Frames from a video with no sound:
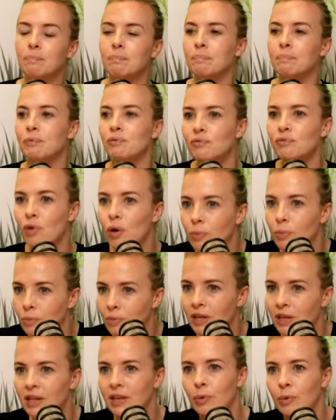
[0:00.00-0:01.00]

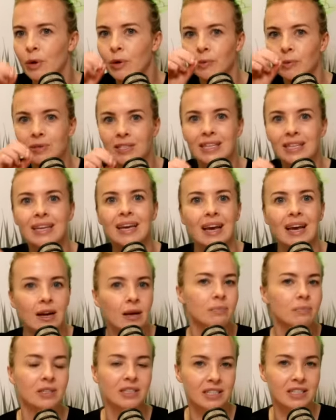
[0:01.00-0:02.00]
Probably Leah Williamson getting
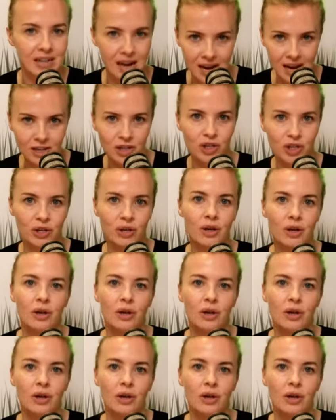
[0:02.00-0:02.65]
up to scratch